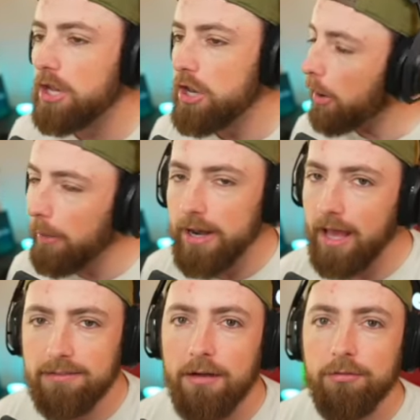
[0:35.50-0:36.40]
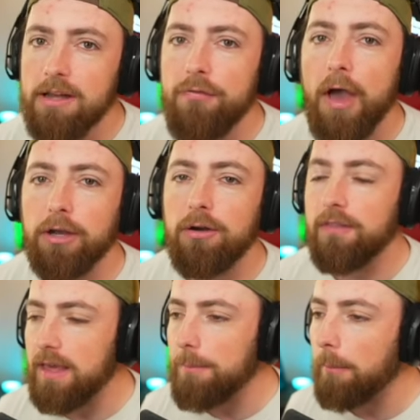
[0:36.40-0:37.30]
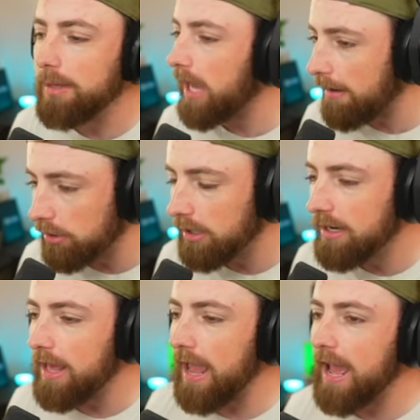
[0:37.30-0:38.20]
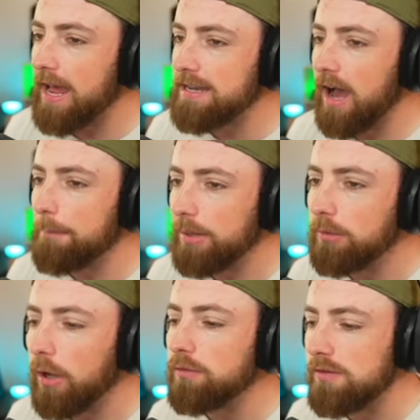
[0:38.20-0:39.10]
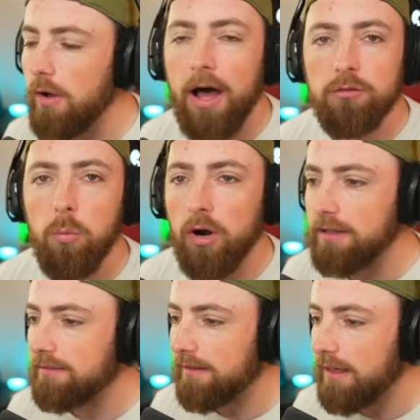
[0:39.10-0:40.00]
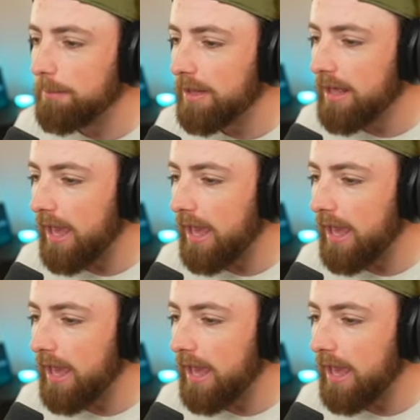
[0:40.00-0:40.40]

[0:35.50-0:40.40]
No one has ever hit that good in the MLB ever, and Pete Rose still has more hits than him.